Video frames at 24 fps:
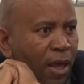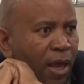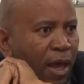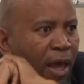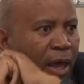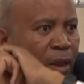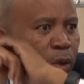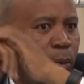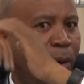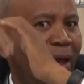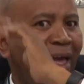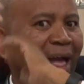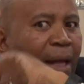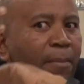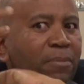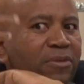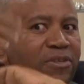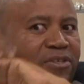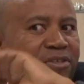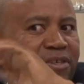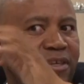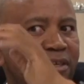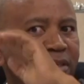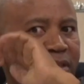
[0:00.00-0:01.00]
And where I'm
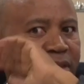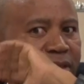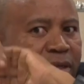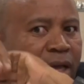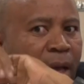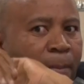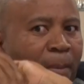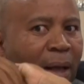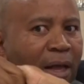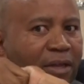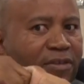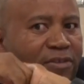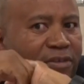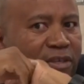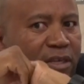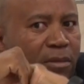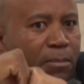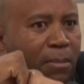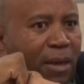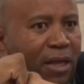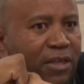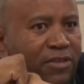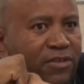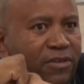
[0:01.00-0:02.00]
sitting, I'm
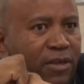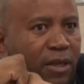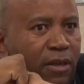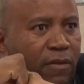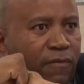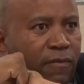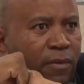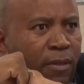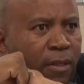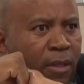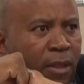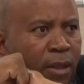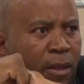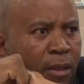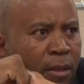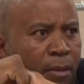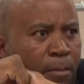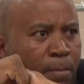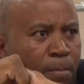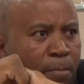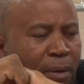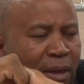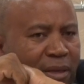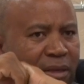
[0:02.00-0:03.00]
asking myself,
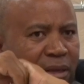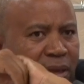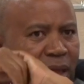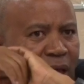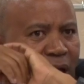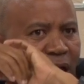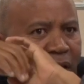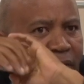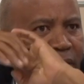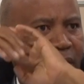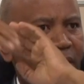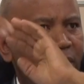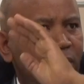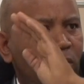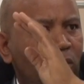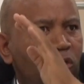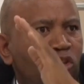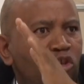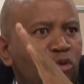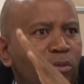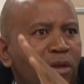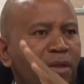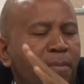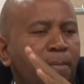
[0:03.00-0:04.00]
but are they
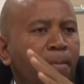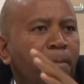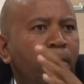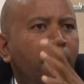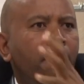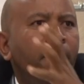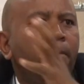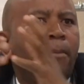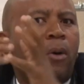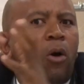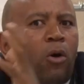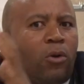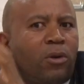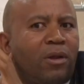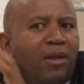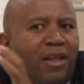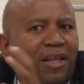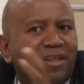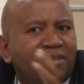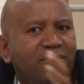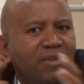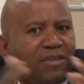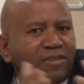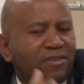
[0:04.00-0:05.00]
not doing more or
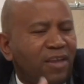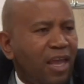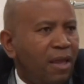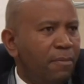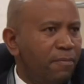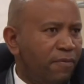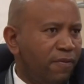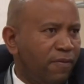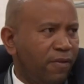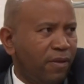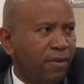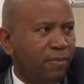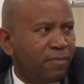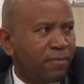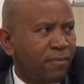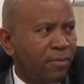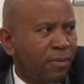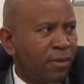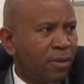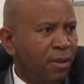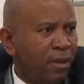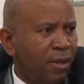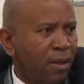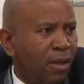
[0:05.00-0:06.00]
less the same thing?
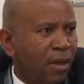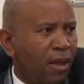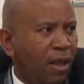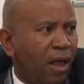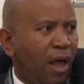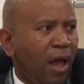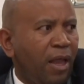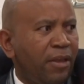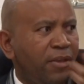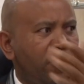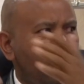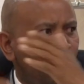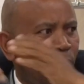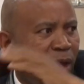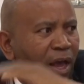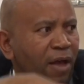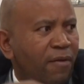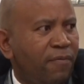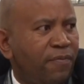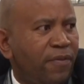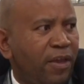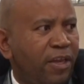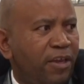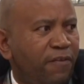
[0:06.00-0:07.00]
Can't you
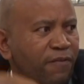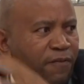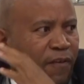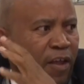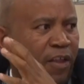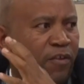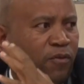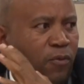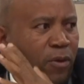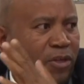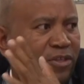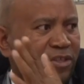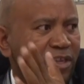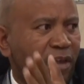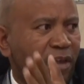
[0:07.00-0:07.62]
have the Defence Force